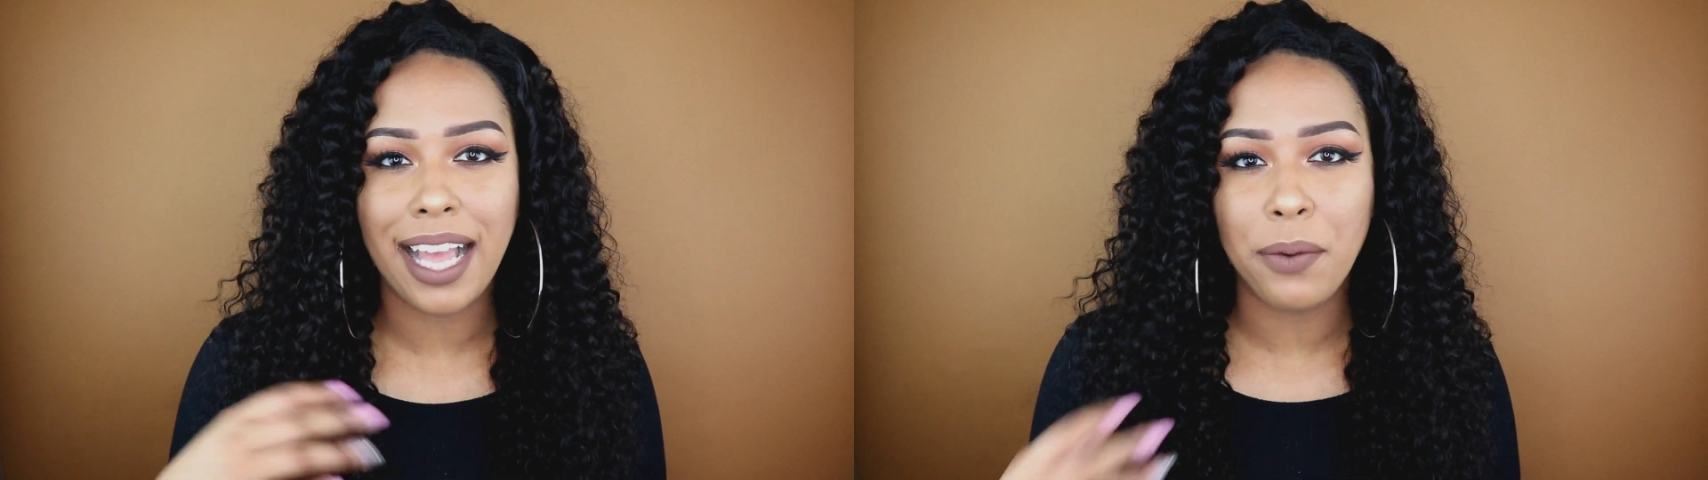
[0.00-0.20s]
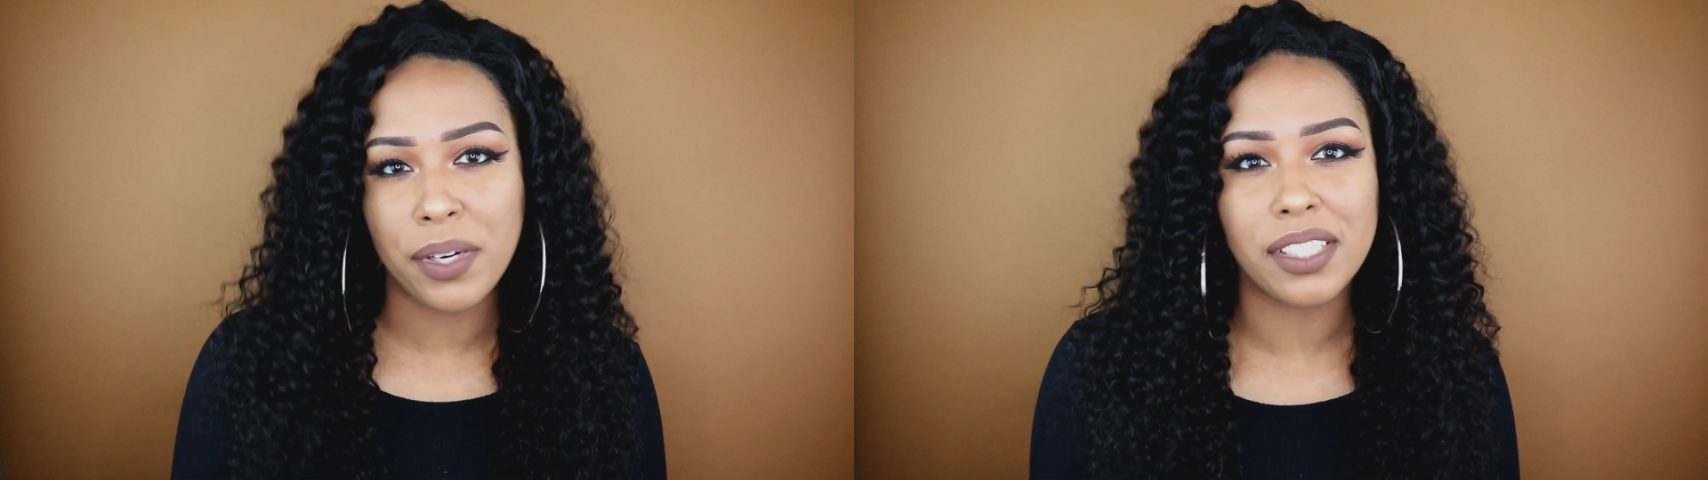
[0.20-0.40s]

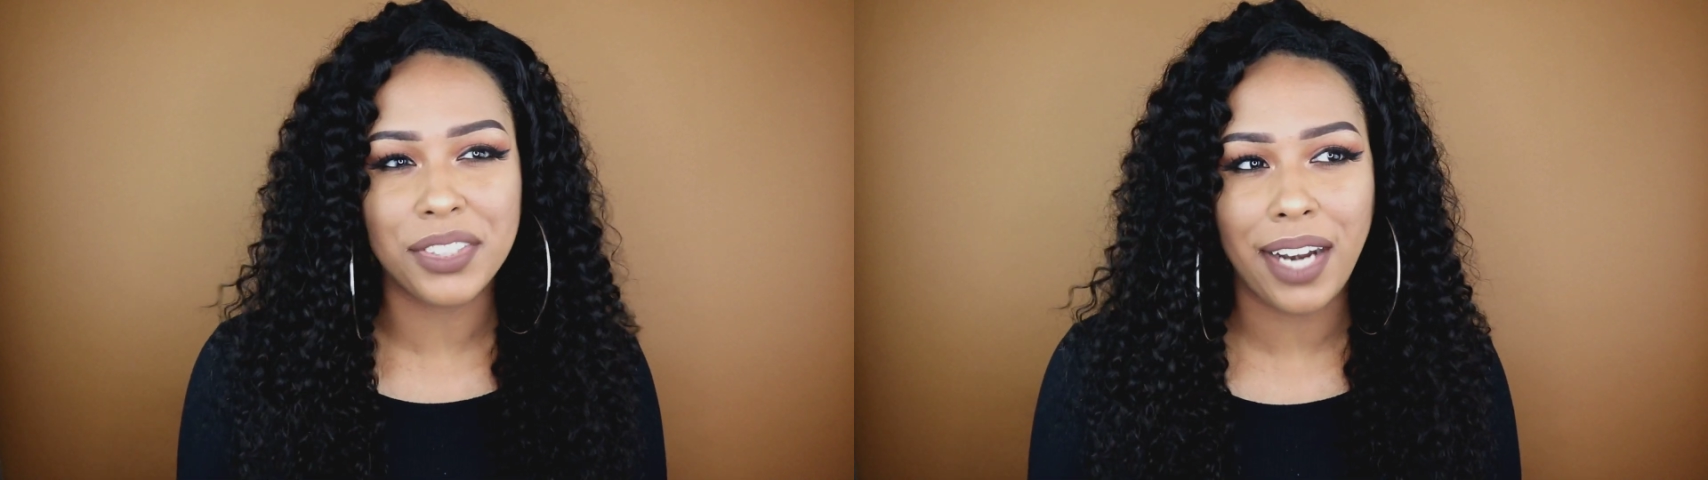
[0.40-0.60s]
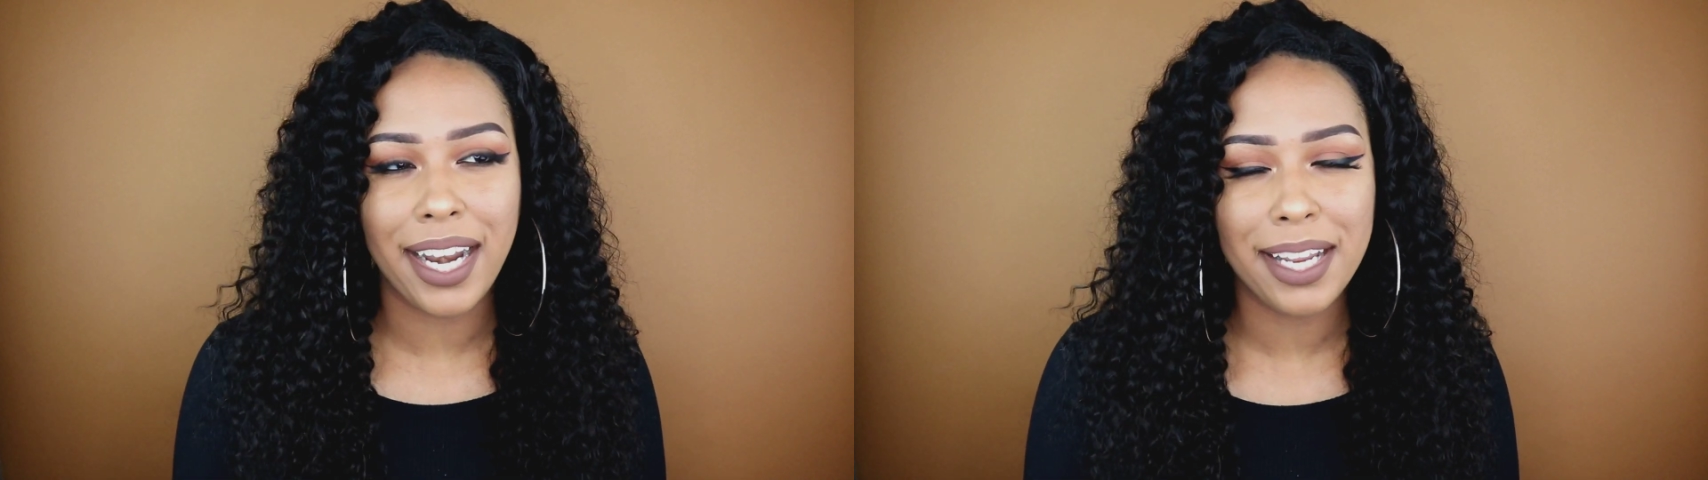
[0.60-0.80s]
I want to
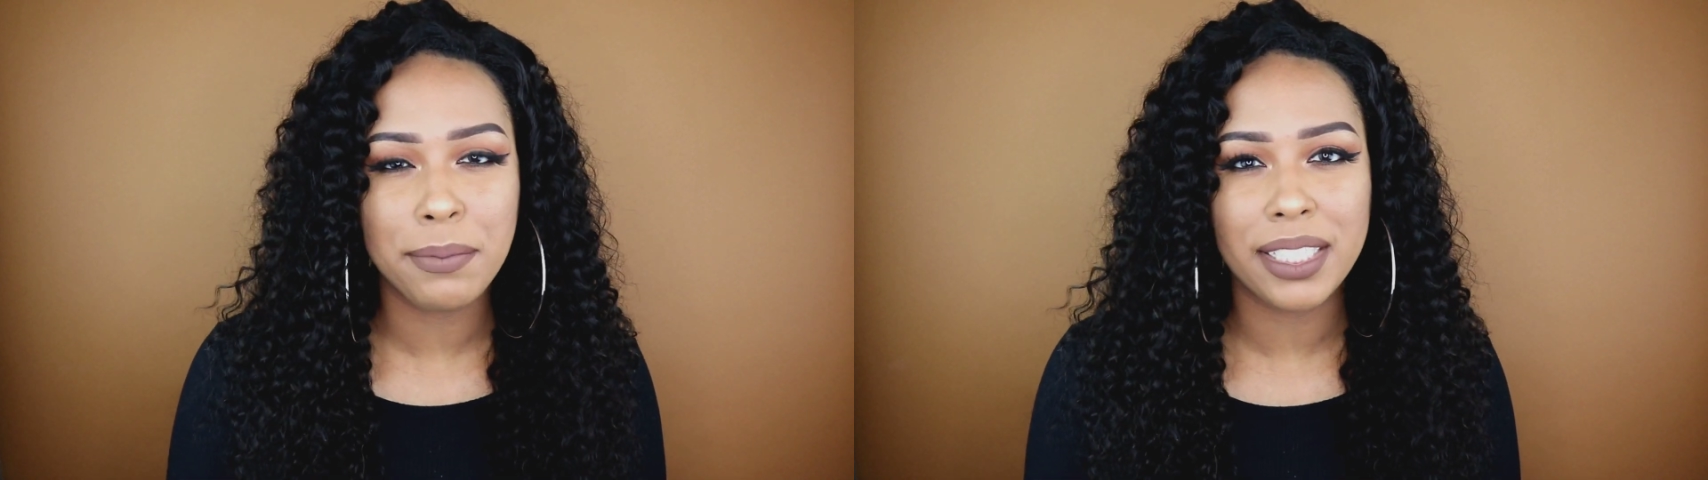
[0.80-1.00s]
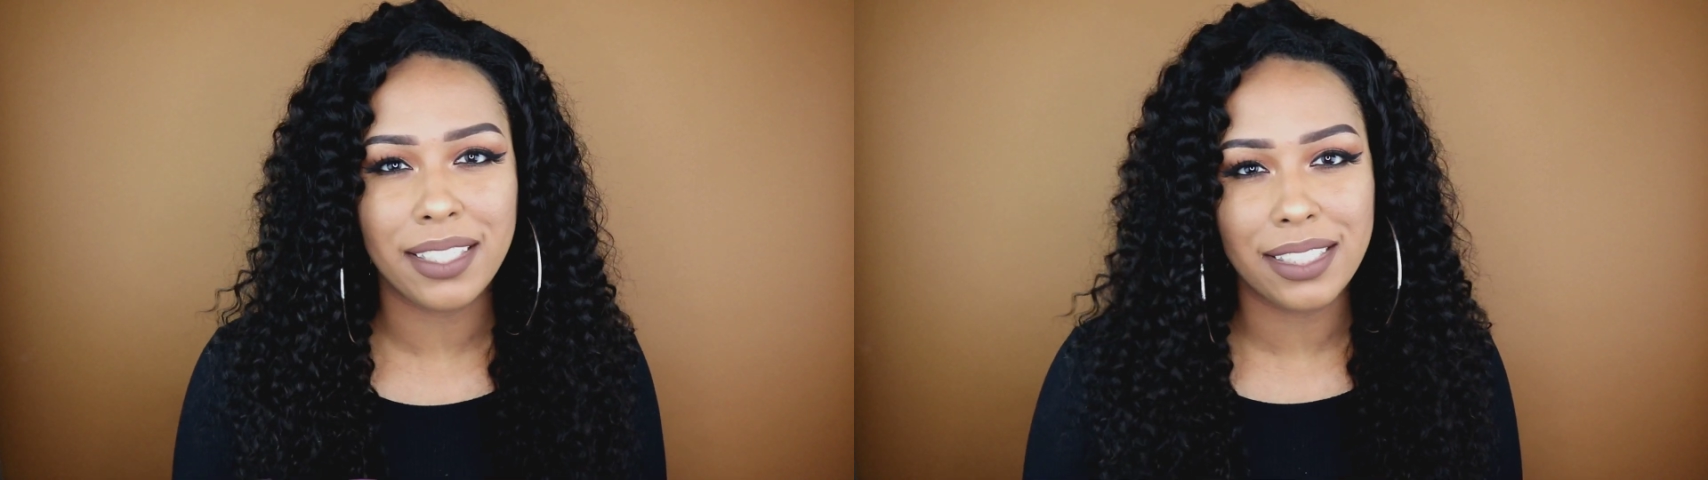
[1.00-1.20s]
try
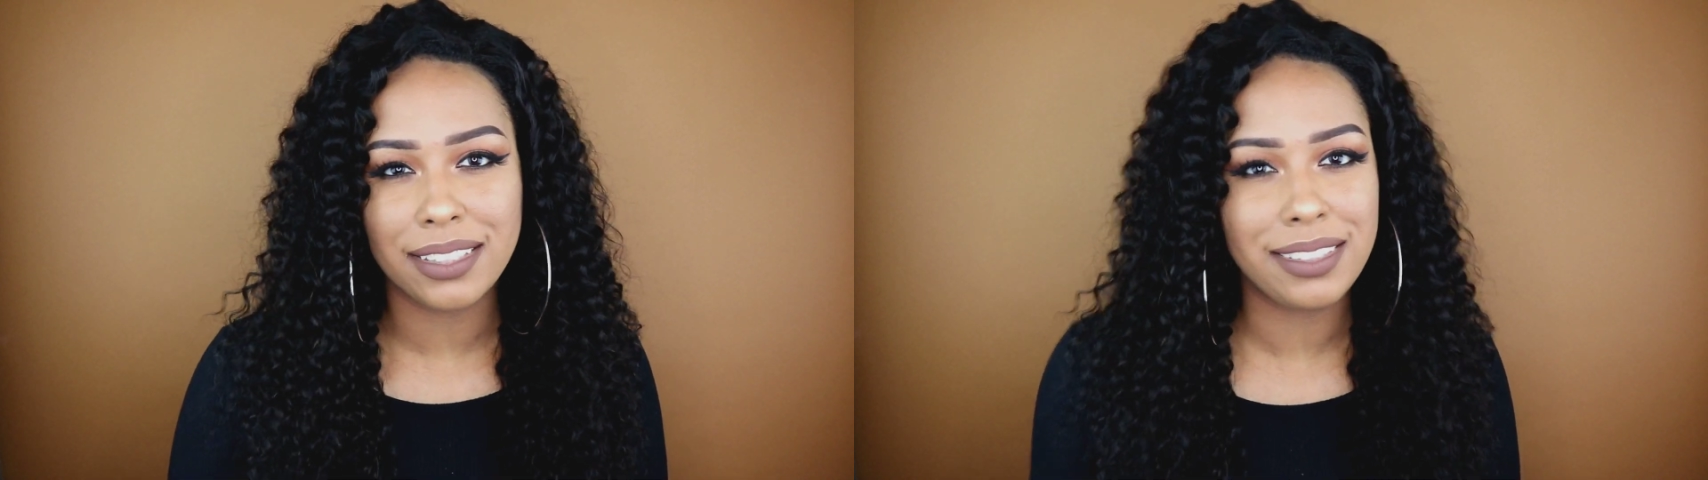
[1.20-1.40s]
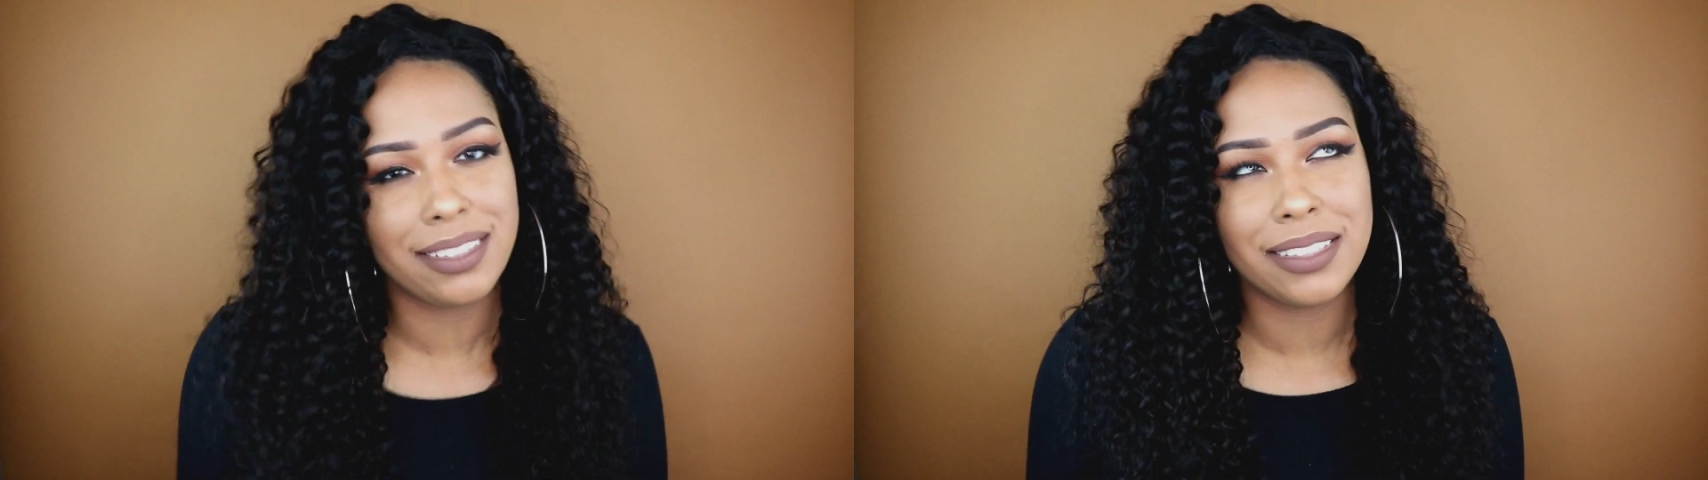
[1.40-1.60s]
it
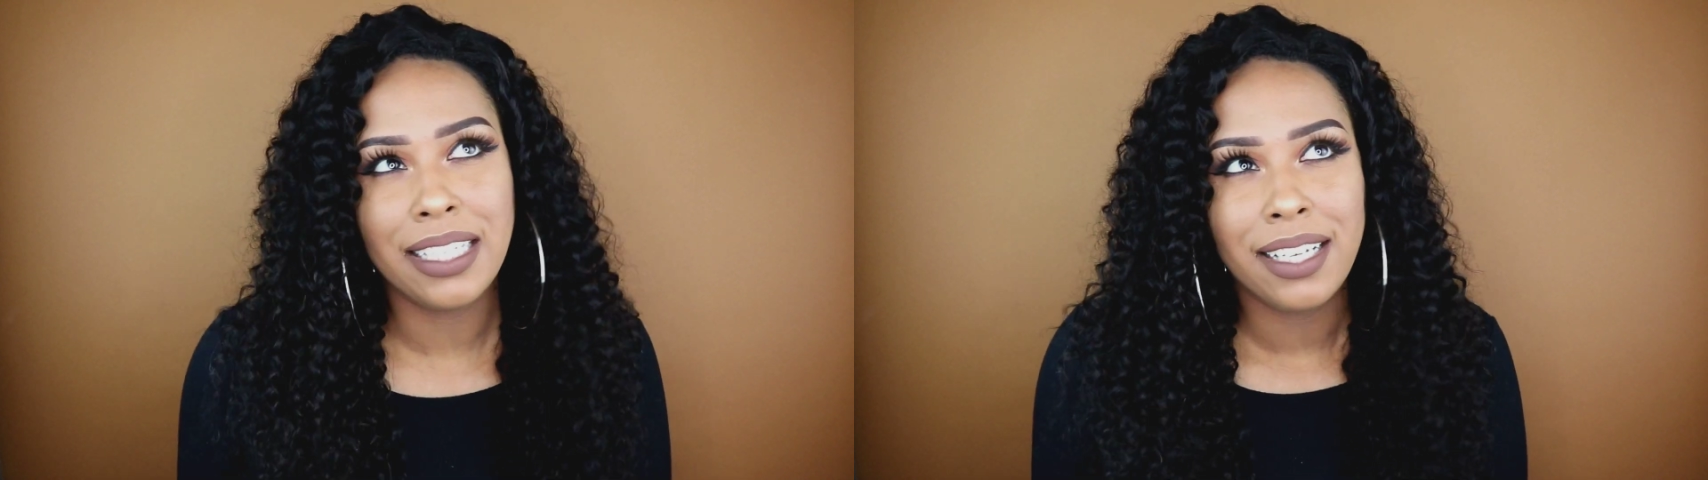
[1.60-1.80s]
because